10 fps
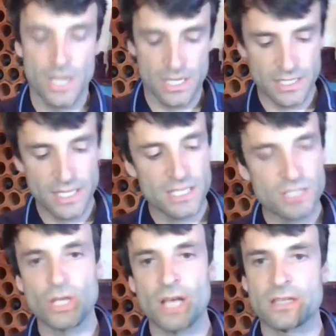This
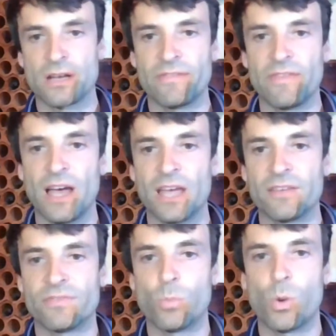
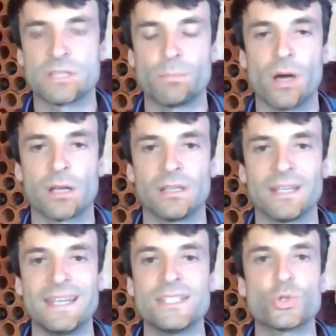2005 was
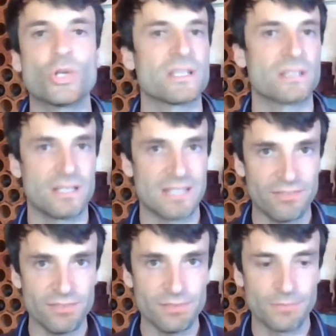bottled in
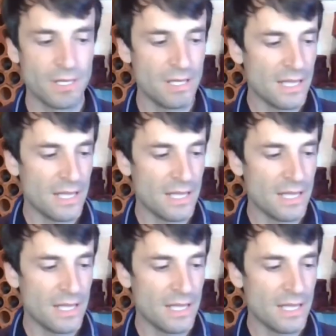2007.